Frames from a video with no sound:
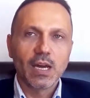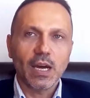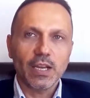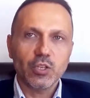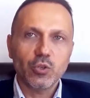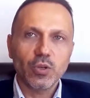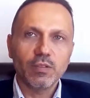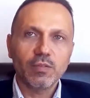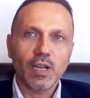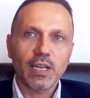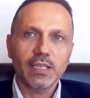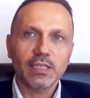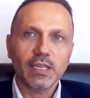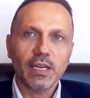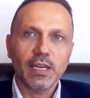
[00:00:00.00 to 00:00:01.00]
I joined
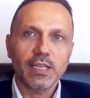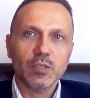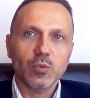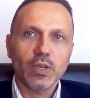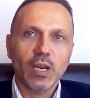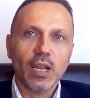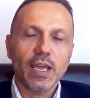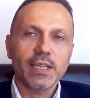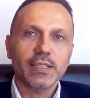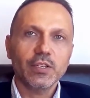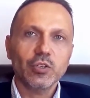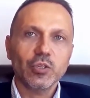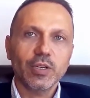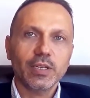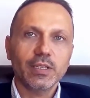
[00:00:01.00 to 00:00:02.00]
Valenta as we align and
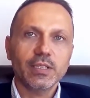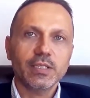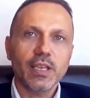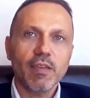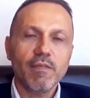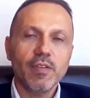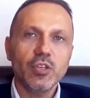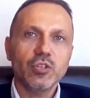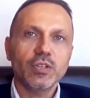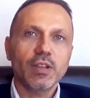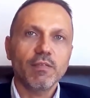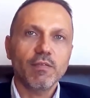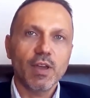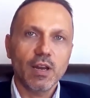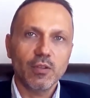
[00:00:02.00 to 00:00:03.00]
share the same vision
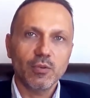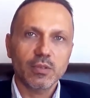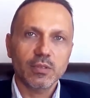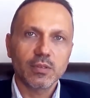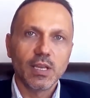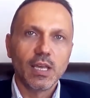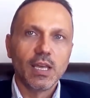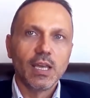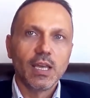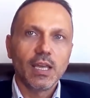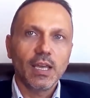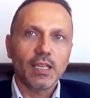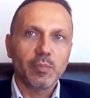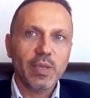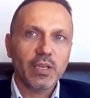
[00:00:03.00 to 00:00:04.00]
and values,
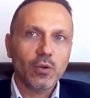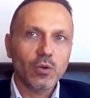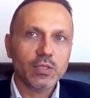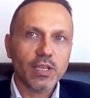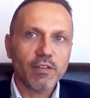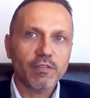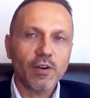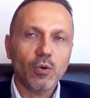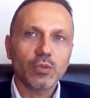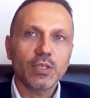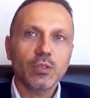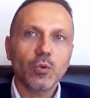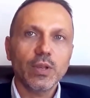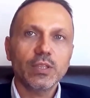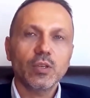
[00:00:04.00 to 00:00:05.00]
and because I found a
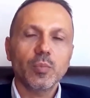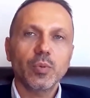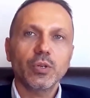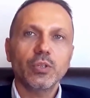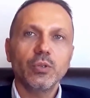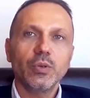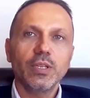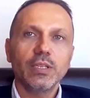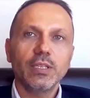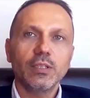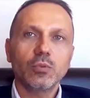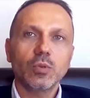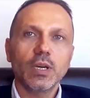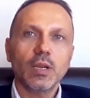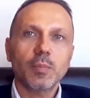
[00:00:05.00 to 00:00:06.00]
great opportunity
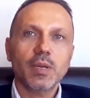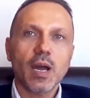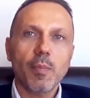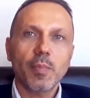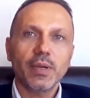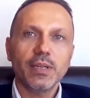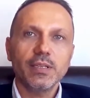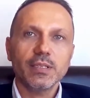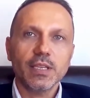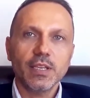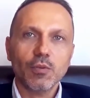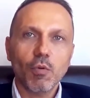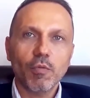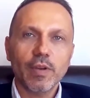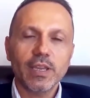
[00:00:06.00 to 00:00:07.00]
to help companies
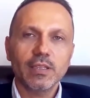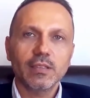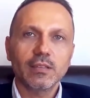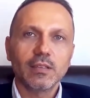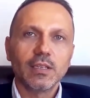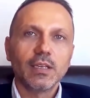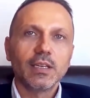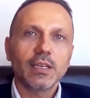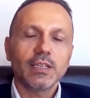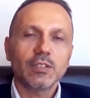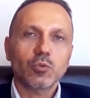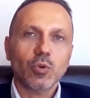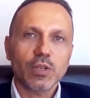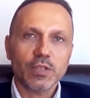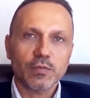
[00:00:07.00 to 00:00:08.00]
innovate and
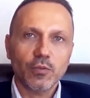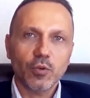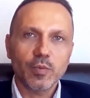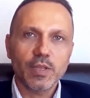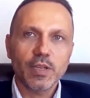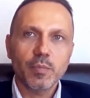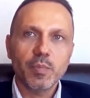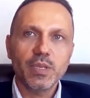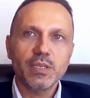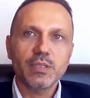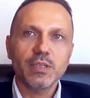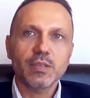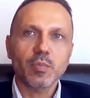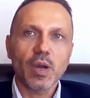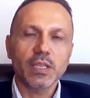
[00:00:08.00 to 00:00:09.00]
transform their
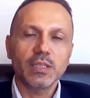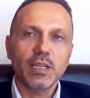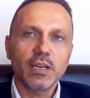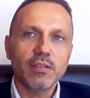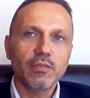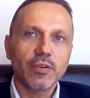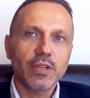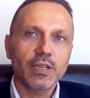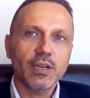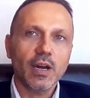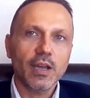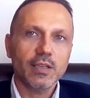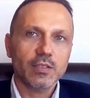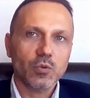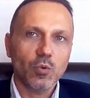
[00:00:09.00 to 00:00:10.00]
business by delivering
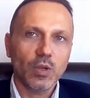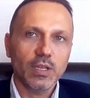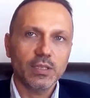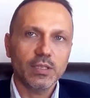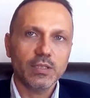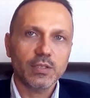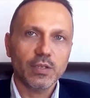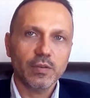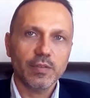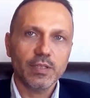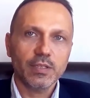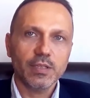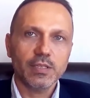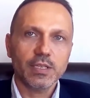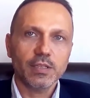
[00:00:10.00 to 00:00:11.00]
highest quality
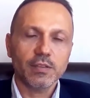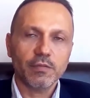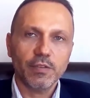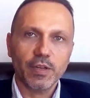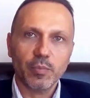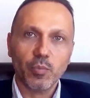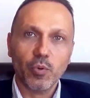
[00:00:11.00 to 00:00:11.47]
services at a fair